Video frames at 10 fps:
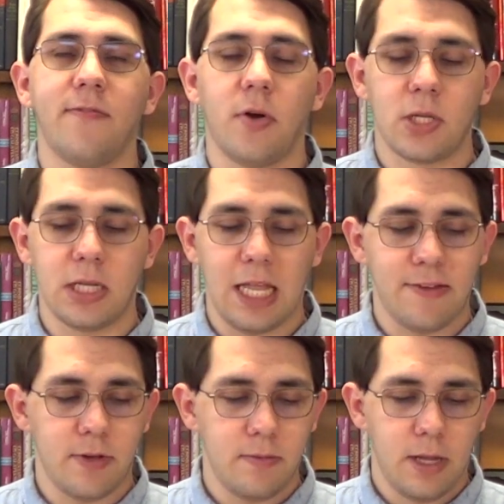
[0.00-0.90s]
and verse
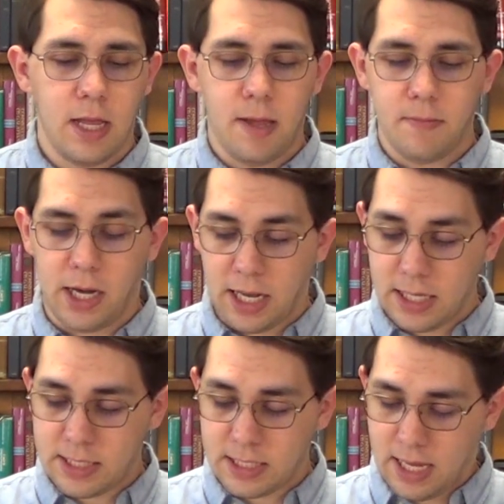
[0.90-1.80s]
11,
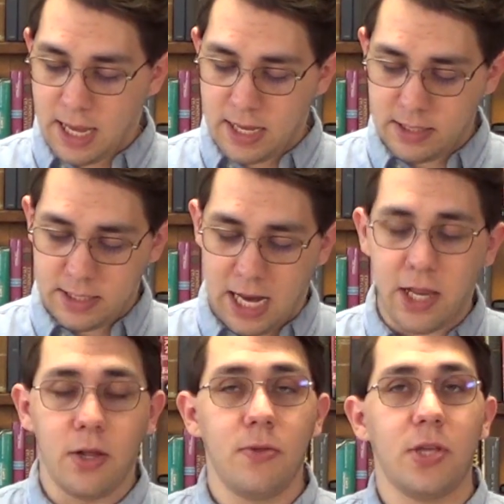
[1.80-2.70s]
because
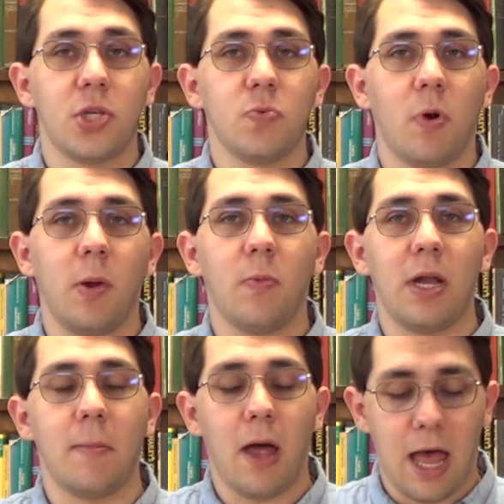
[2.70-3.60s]
Daniel, this is where we
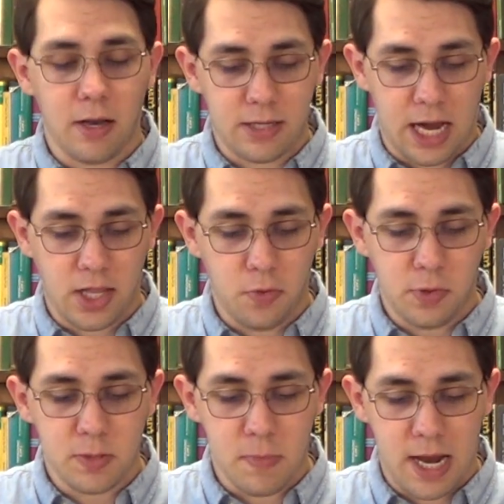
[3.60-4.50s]
read about how Daniel
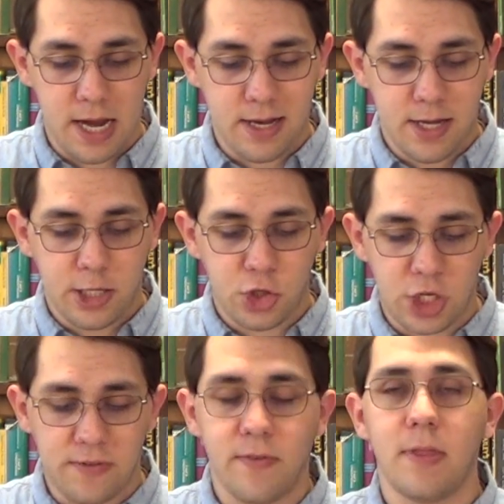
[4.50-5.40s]
was made
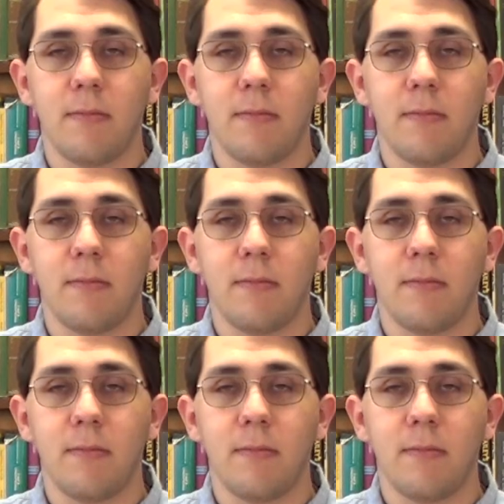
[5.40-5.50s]
chief of